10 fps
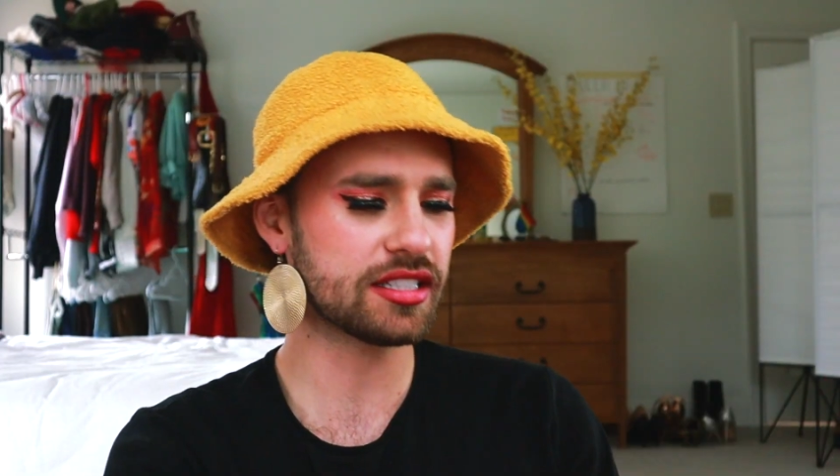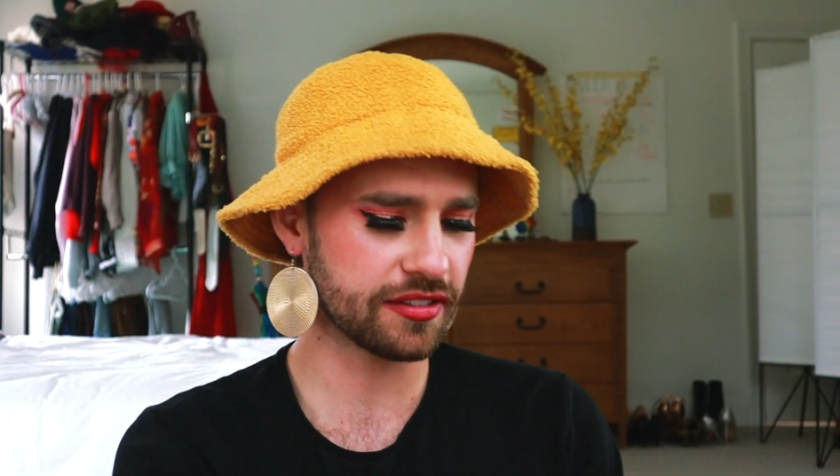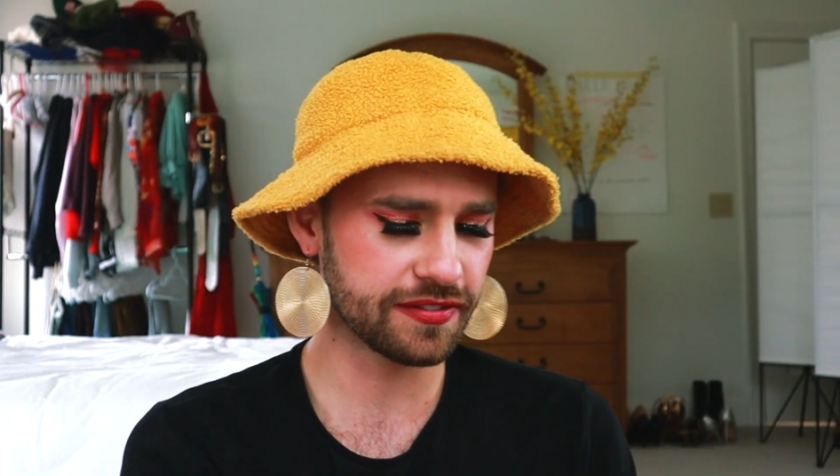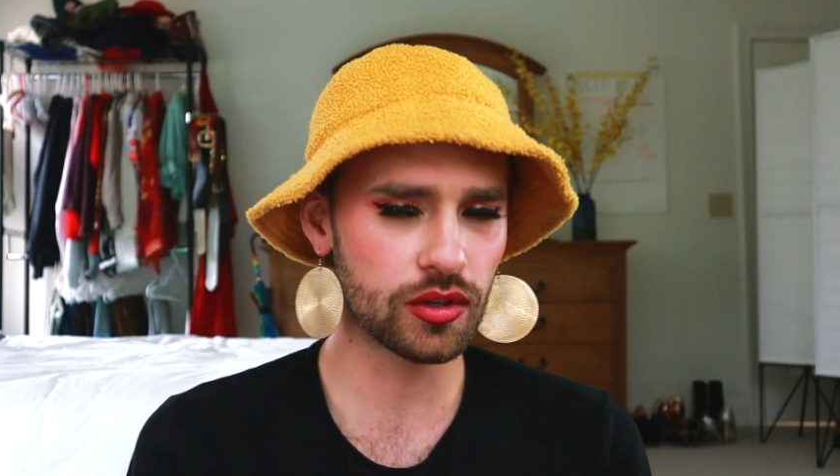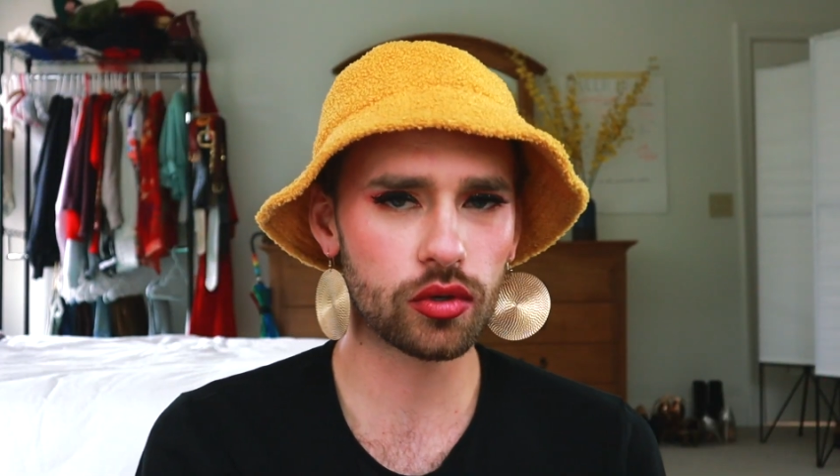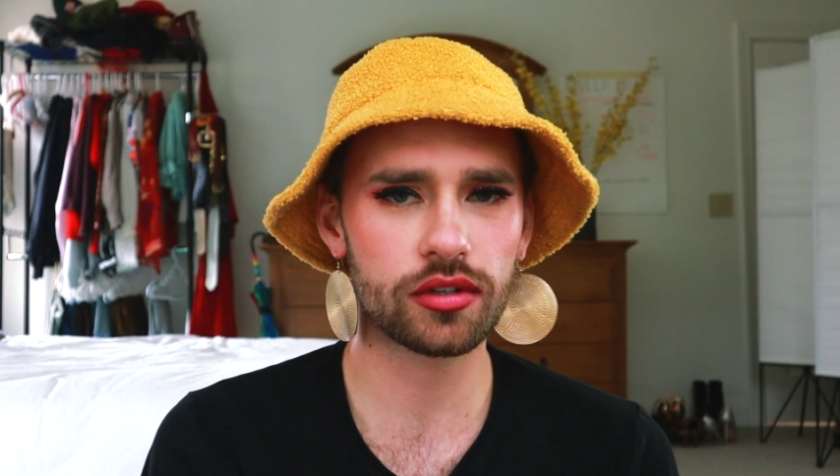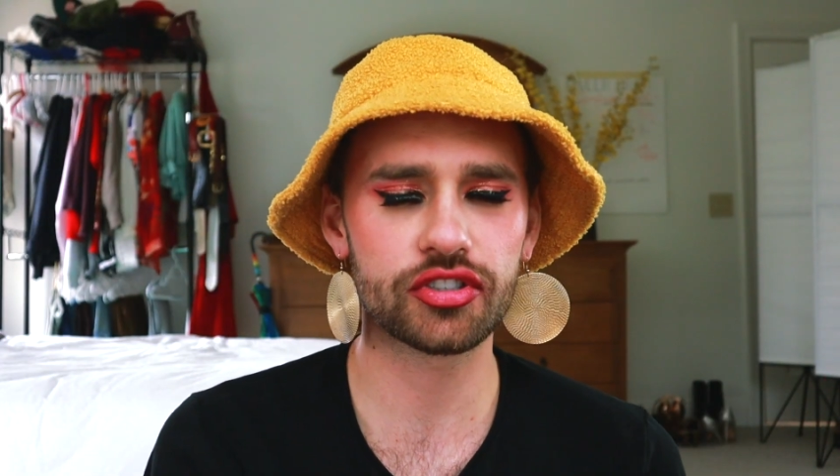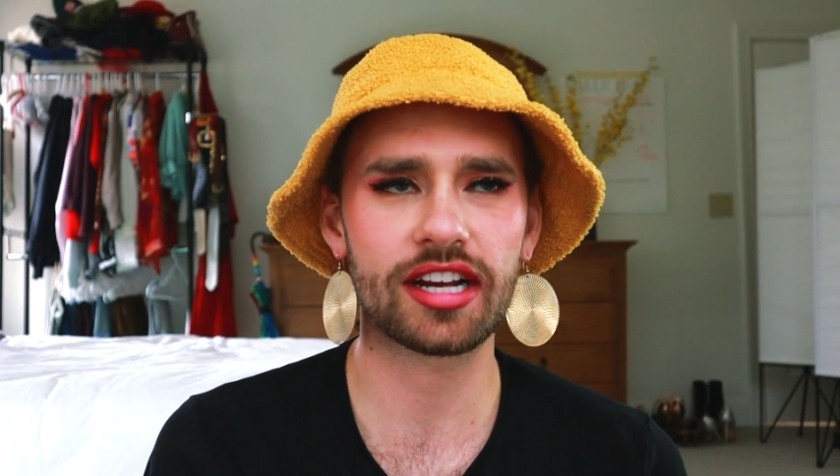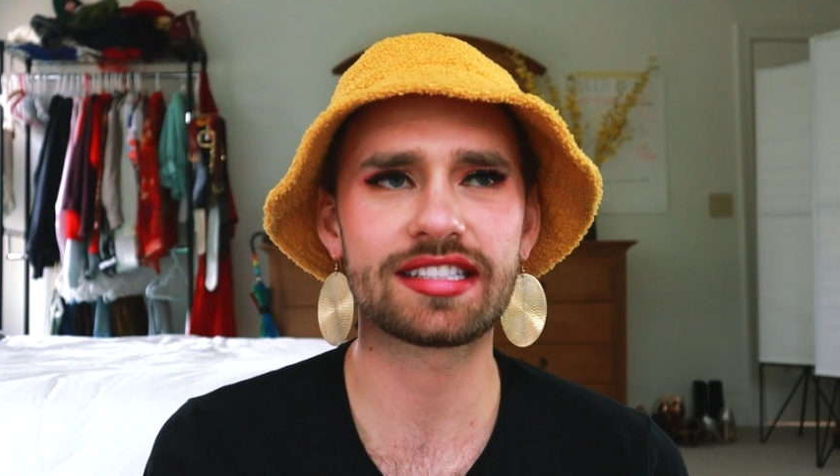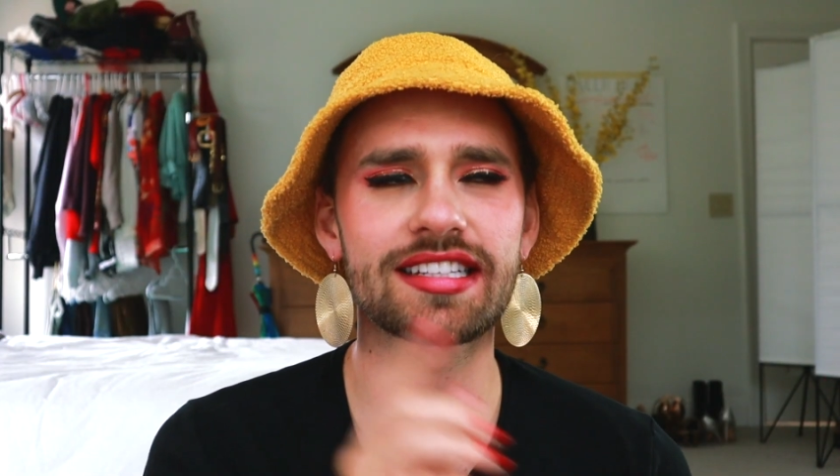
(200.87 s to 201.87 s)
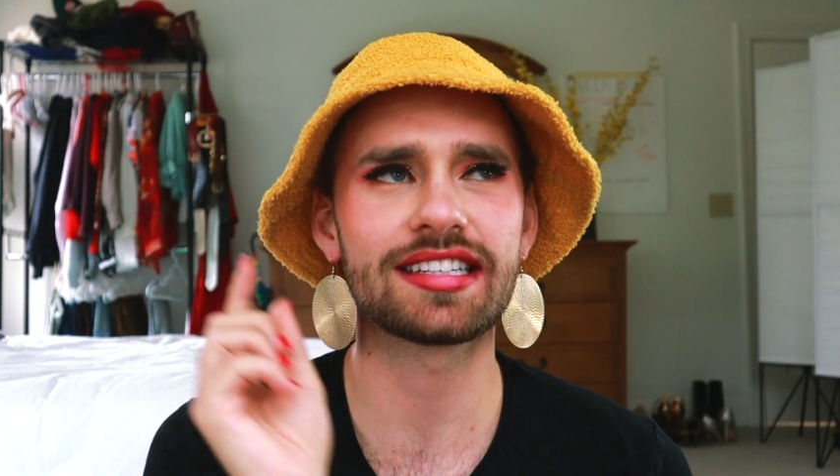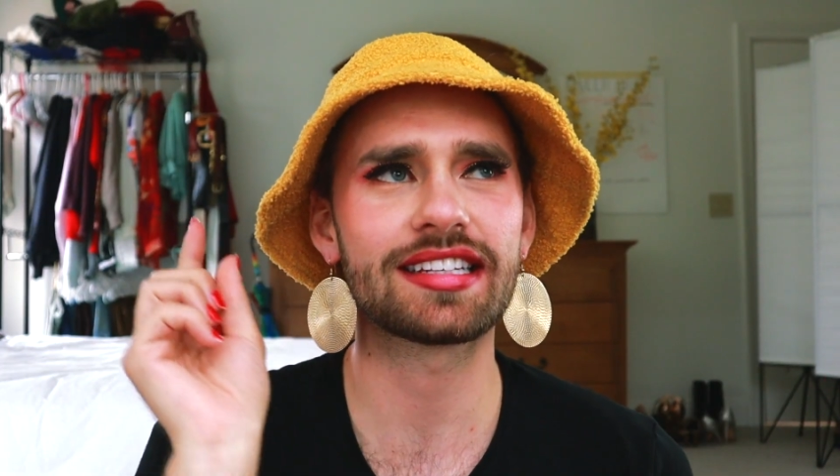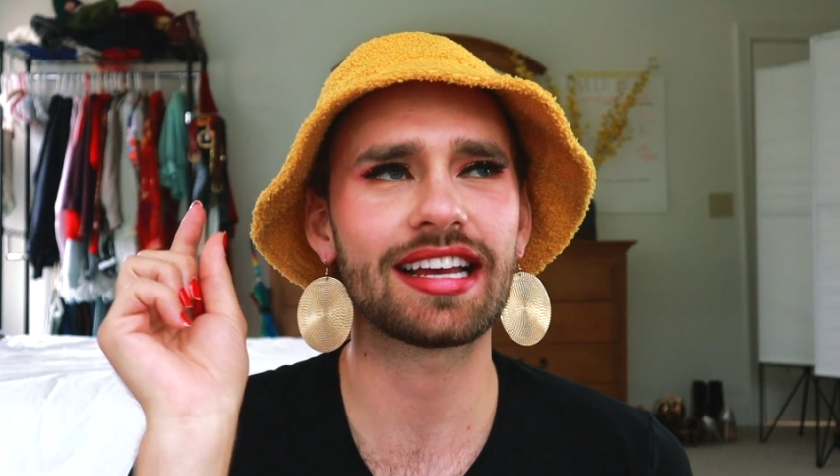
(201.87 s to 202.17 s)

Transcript: floral dress. This is